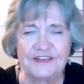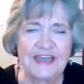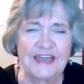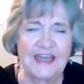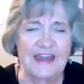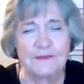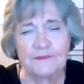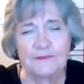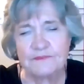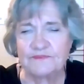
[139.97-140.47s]
And you
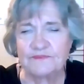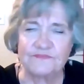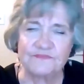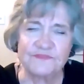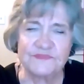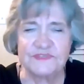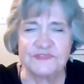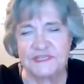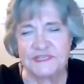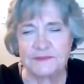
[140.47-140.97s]
kind of
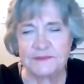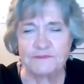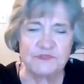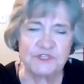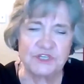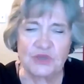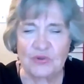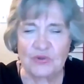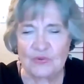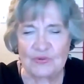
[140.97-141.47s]

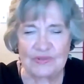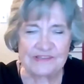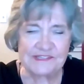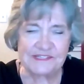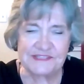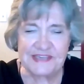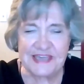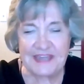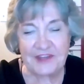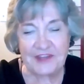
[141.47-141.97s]
tiptoe
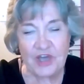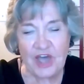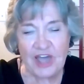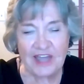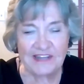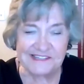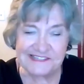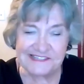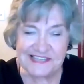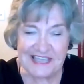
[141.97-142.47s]
because of that
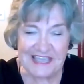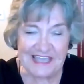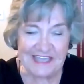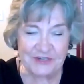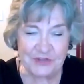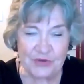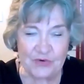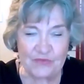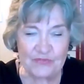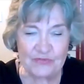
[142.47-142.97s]
hot
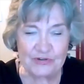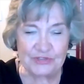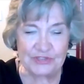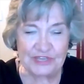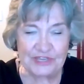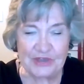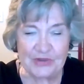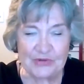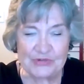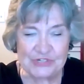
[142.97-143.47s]
sand over
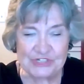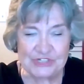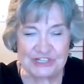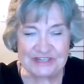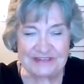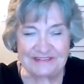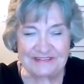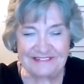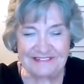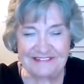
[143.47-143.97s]
to the
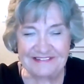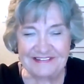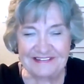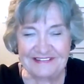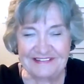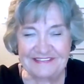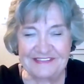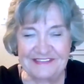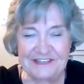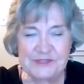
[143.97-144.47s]
ocean
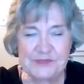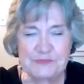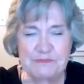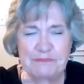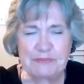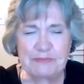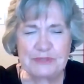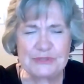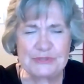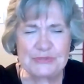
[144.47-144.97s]

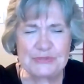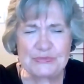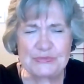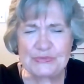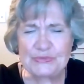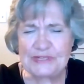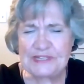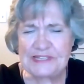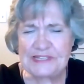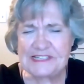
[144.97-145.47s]
that's
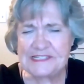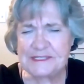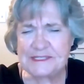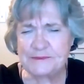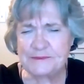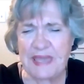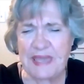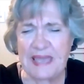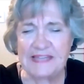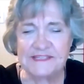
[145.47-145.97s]
blue and
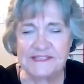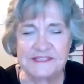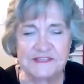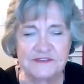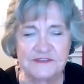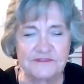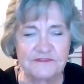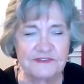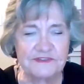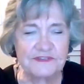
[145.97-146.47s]

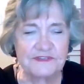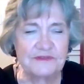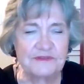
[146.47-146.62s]
expansive.